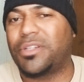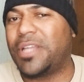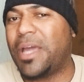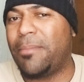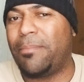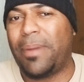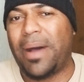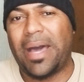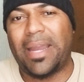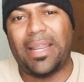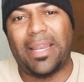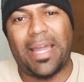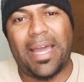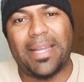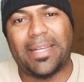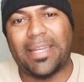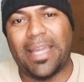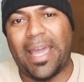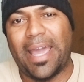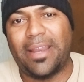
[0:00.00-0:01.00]
that body
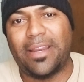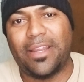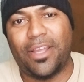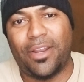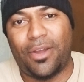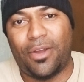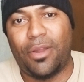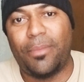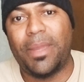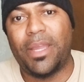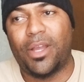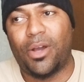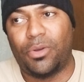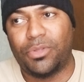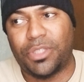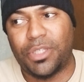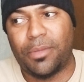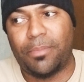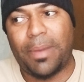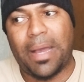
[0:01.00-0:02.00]
like that. You know what I mean? Go
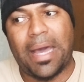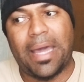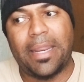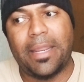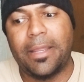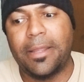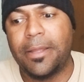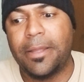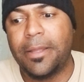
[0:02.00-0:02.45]
to the body.